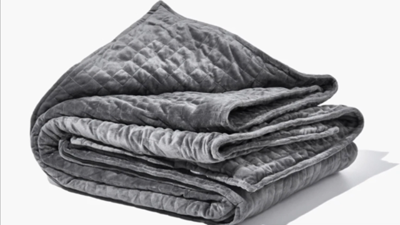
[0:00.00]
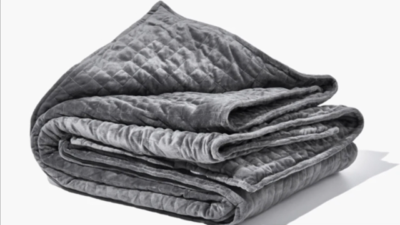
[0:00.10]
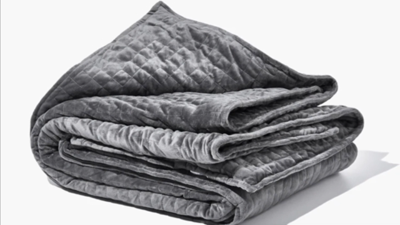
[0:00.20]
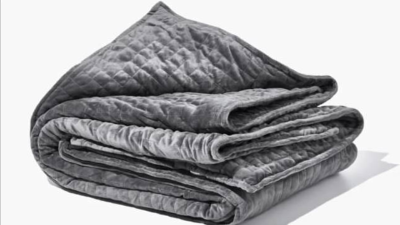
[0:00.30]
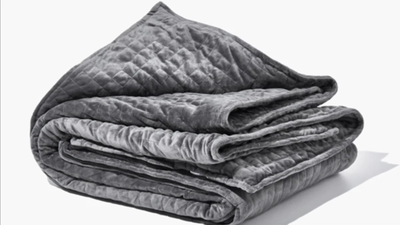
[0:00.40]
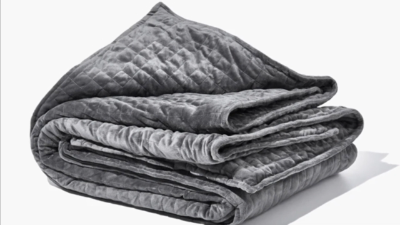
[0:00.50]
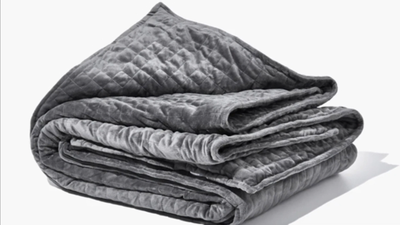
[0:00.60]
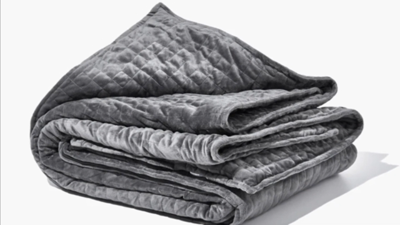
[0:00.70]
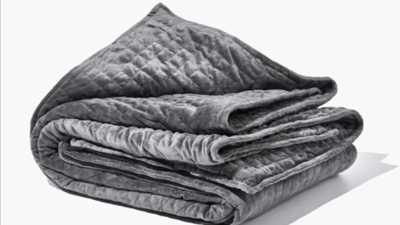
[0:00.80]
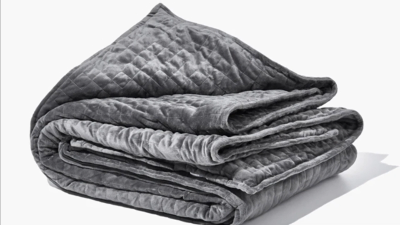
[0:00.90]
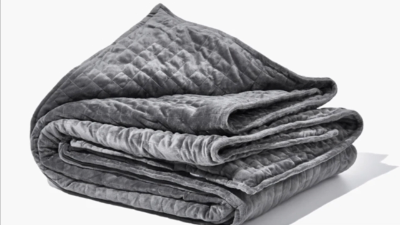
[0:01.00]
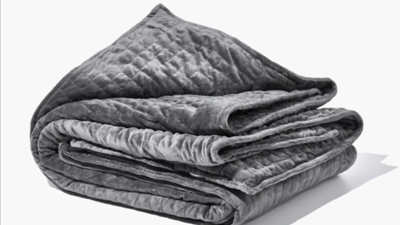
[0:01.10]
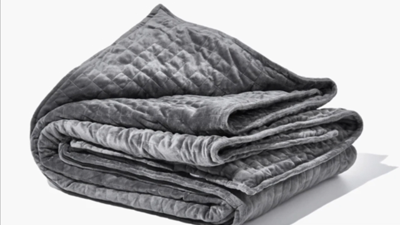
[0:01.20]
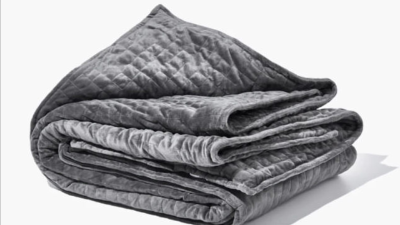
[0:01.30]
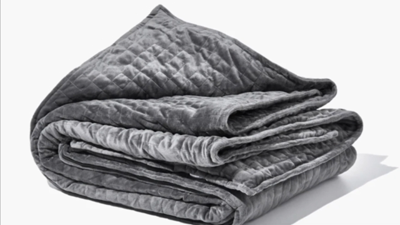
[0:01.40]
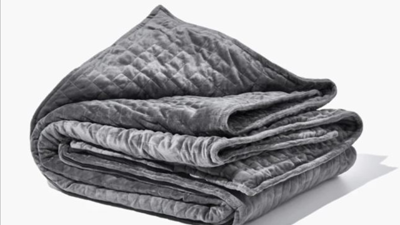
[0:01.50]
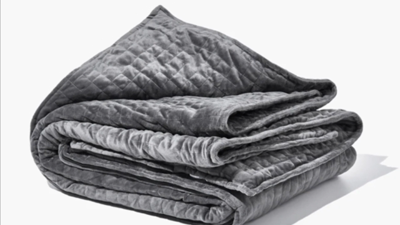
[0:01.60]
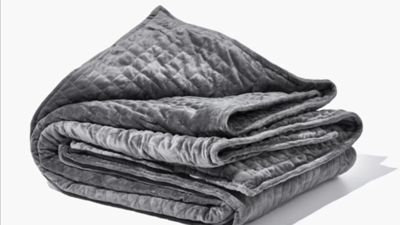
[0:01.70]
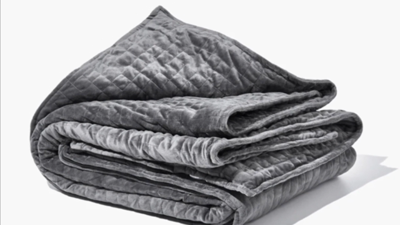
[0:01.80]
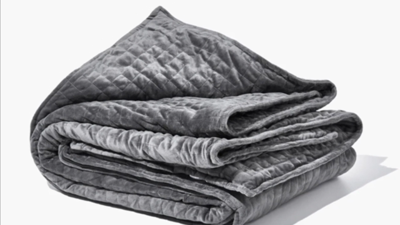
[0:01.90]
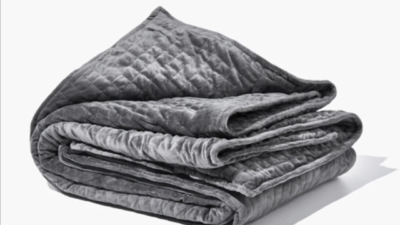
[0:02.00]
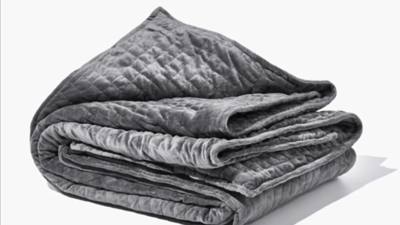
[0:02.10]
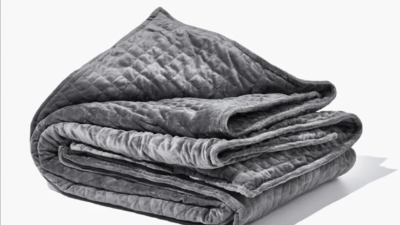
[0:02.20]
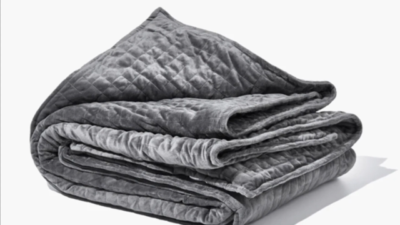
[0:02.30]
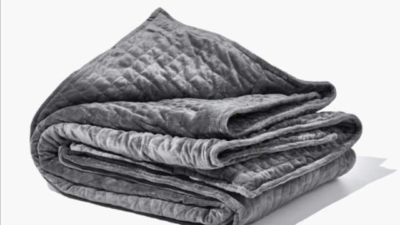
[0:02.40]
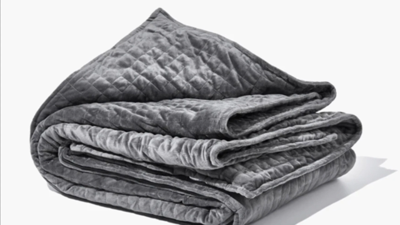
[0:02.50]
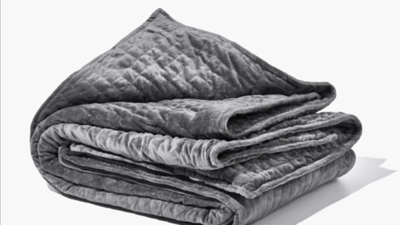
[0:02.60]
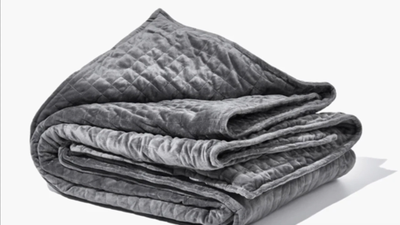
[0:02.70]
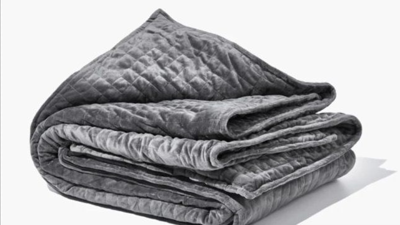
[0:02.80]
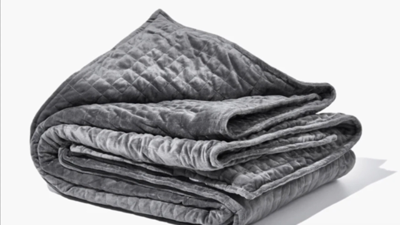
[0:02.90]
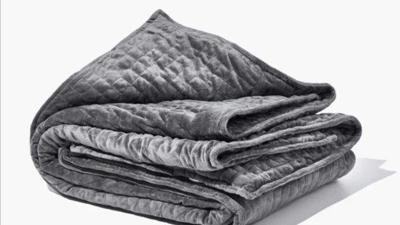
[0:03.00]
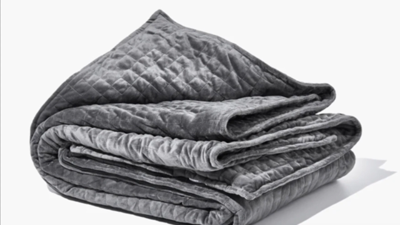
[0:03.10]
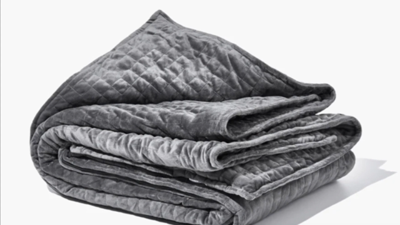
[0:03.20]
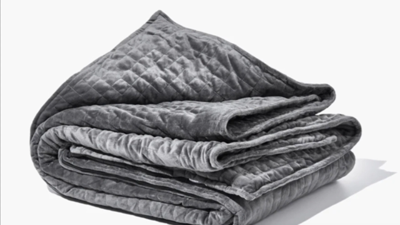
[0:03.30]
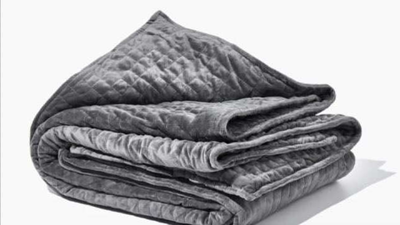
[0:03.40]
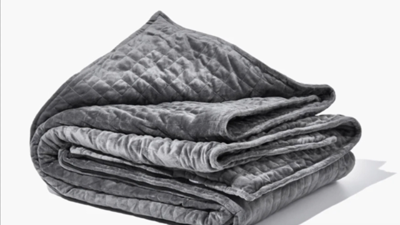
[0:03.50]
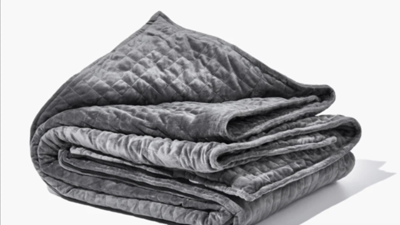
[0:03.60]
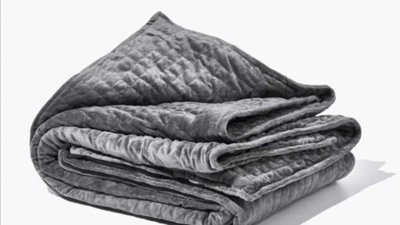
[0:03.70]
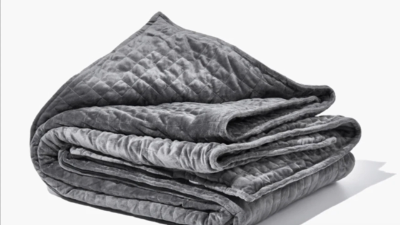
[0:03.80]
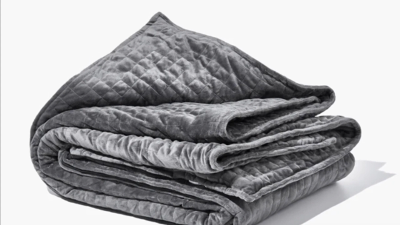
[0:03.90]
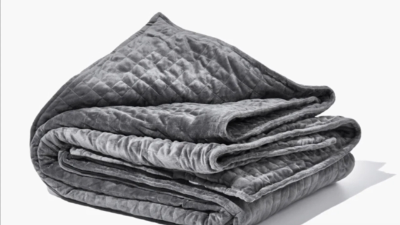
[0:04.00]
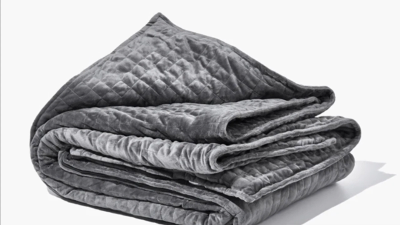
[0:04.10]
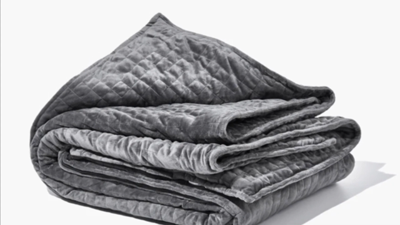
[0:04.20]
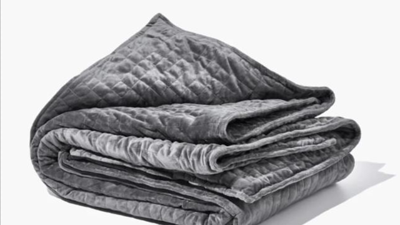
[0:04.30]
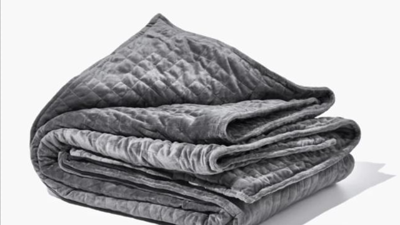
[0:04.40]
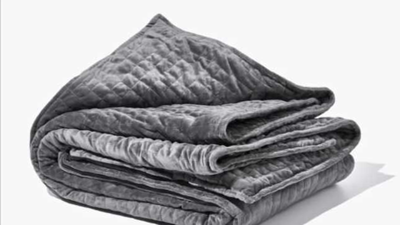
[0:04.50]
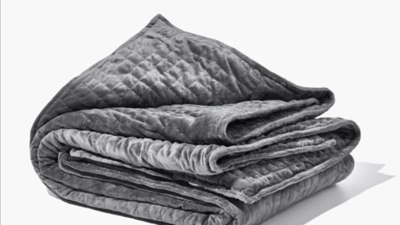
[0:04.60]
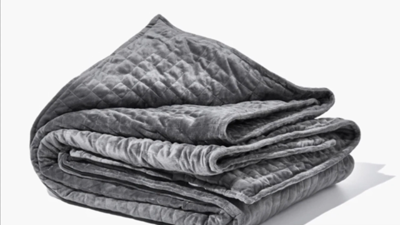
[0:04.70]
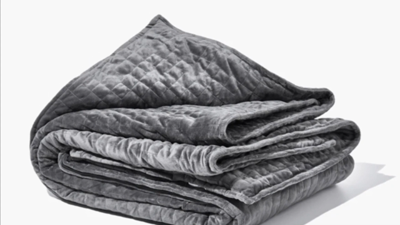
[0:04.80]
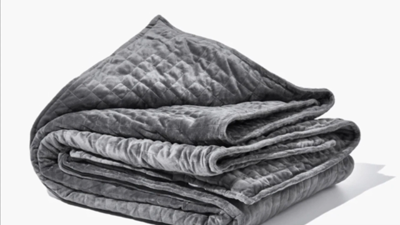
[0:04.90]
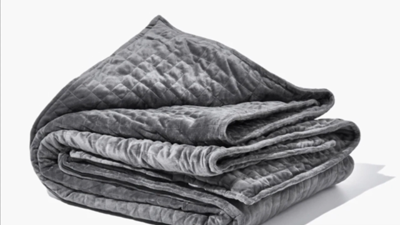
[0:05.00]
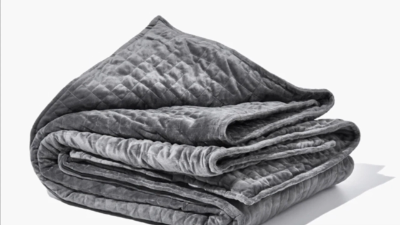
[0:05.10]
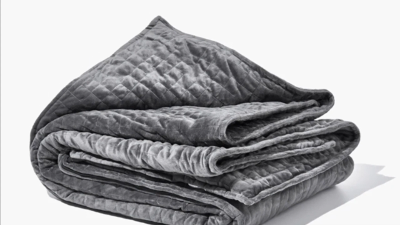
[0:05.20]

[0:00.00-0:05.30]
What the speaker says: (no speaker visible)